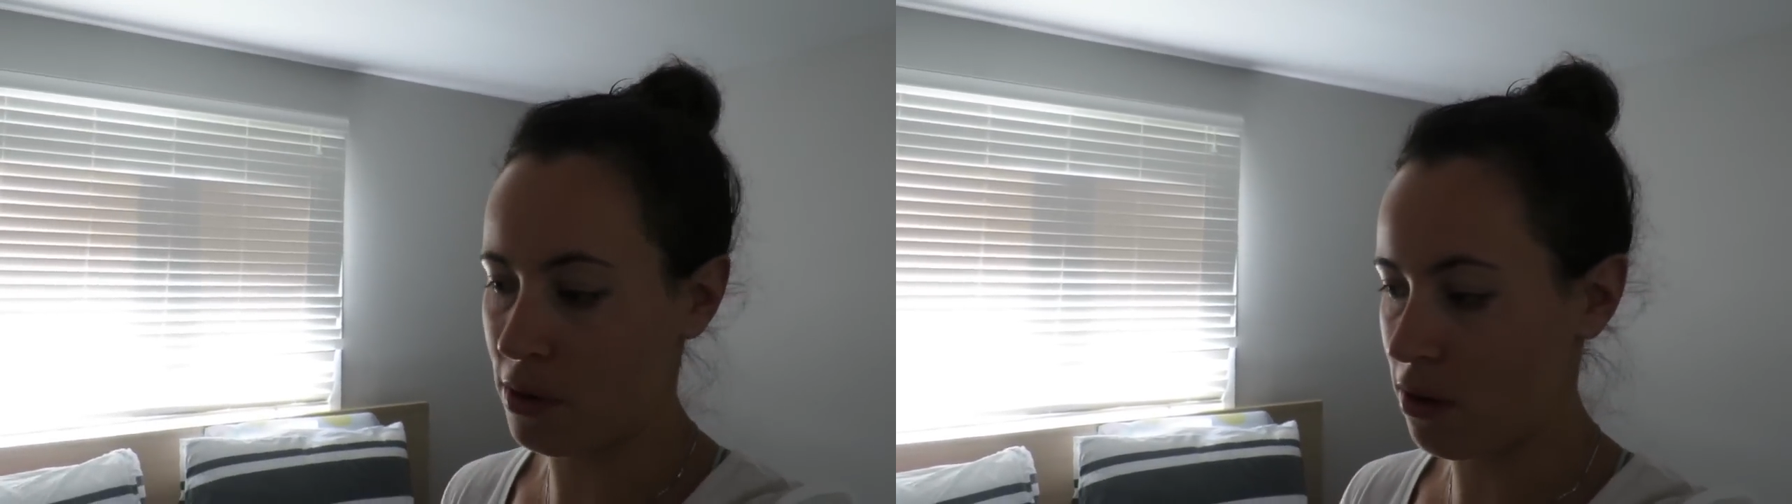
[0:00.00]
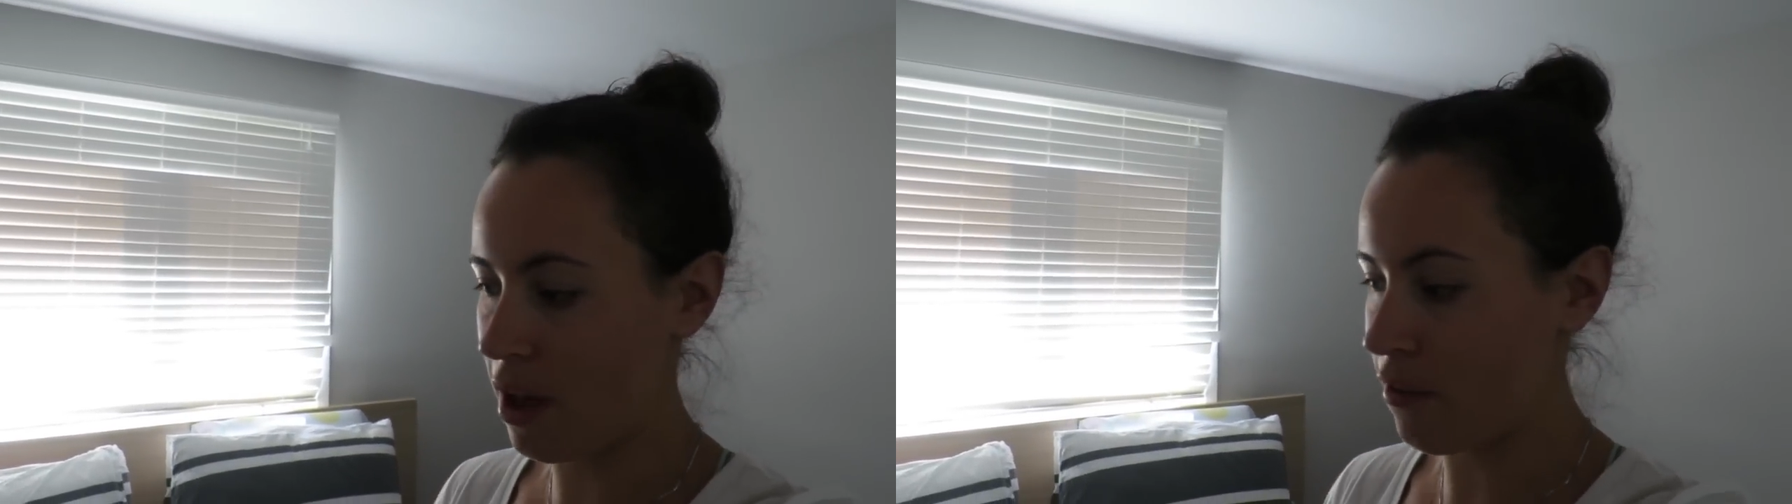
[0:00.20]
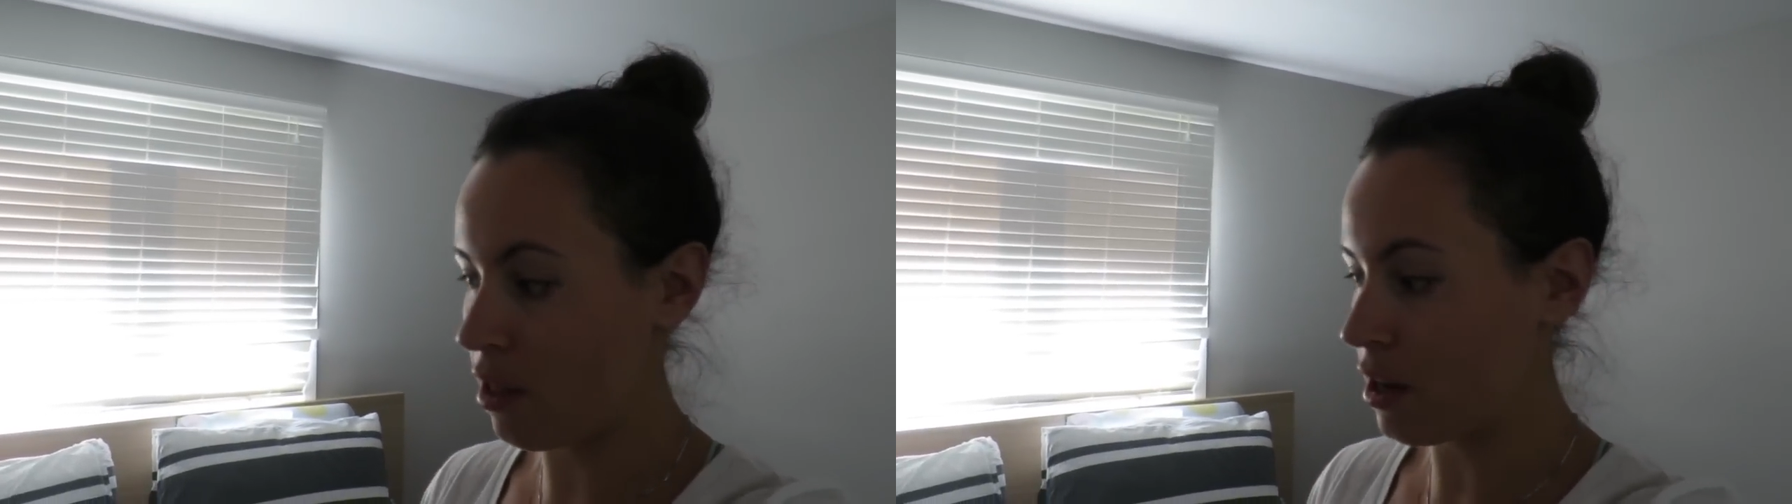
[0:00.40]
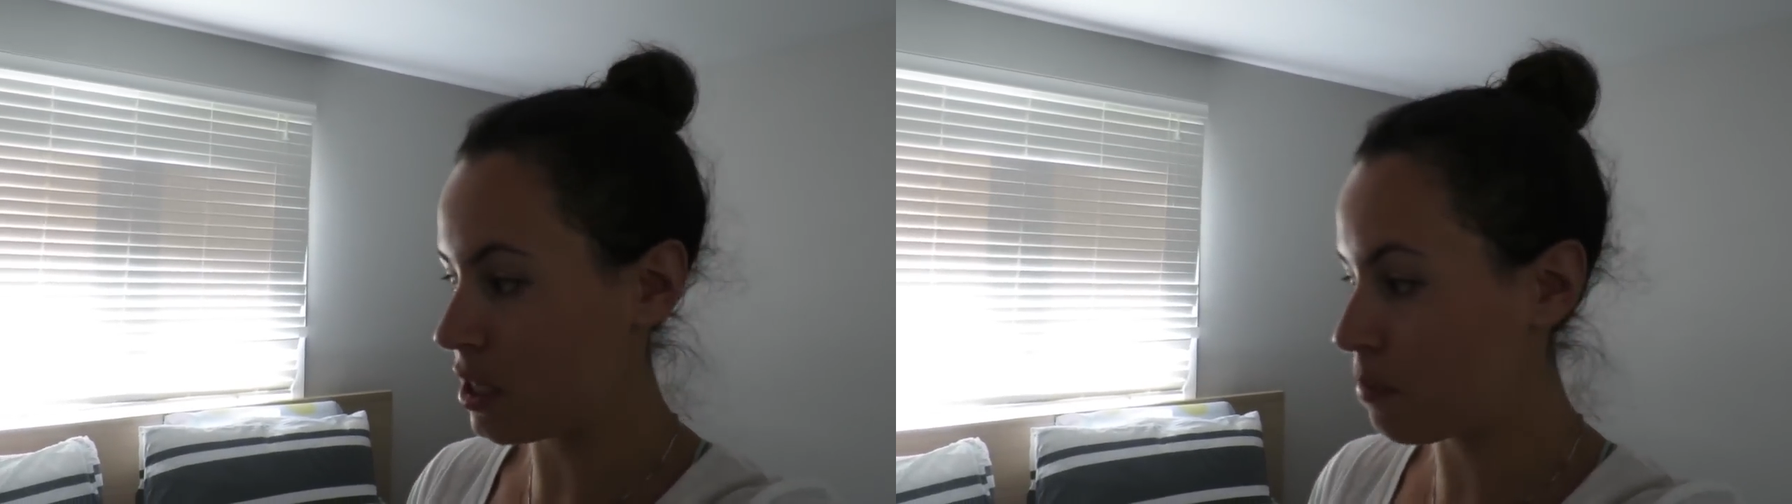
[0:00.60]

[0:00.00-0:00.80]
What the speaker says: we don't have a lot of